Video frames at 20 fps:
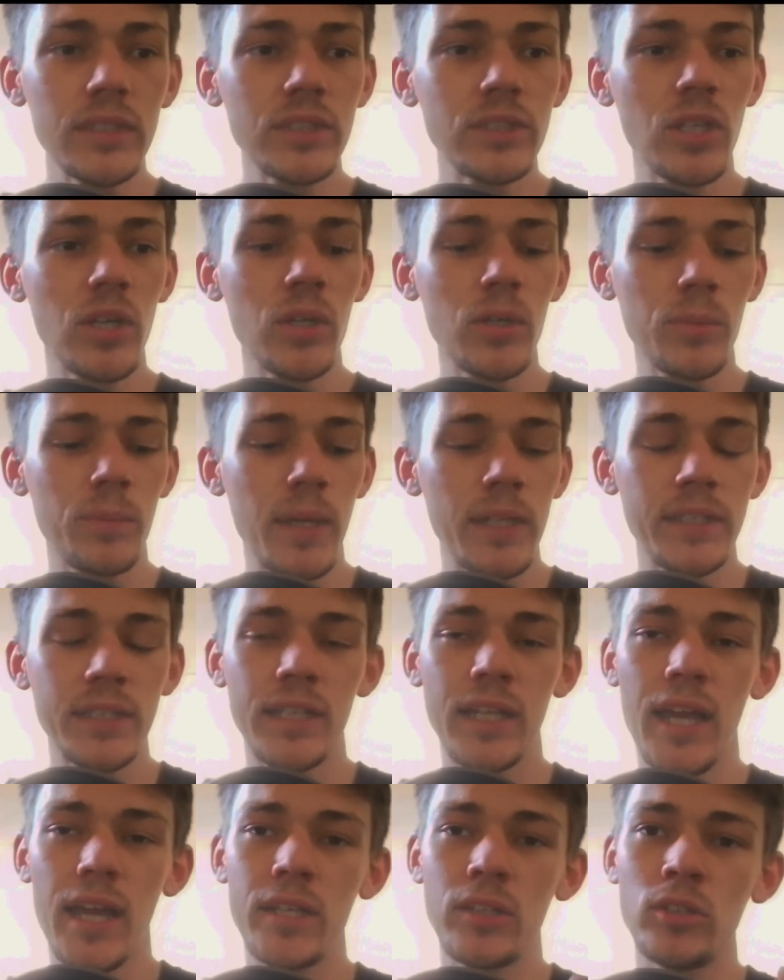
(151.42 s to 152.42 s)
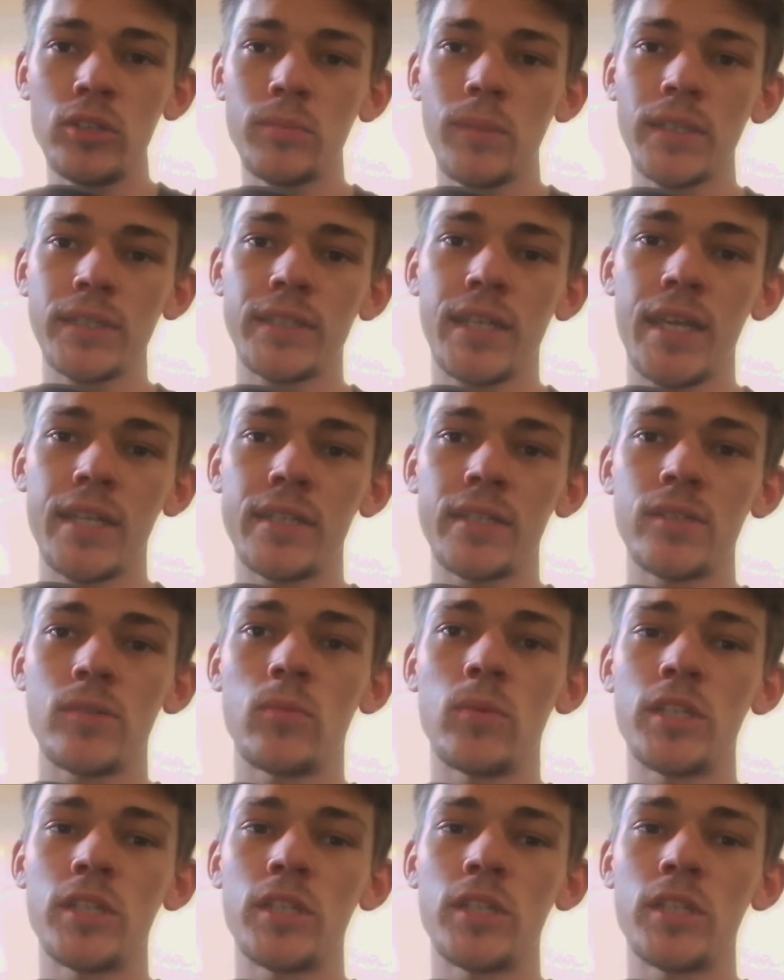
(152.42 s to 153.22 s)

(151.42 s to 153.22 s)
So basically I use my standard,